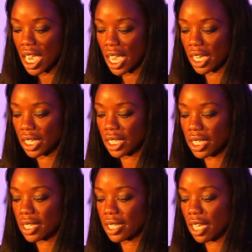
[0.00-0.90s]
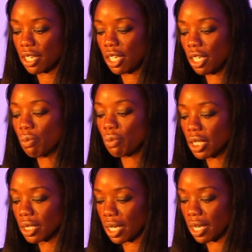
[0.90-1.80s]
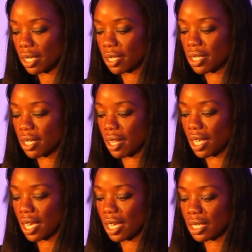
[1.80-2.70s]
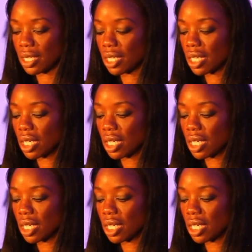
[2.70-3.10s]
And he said he realized that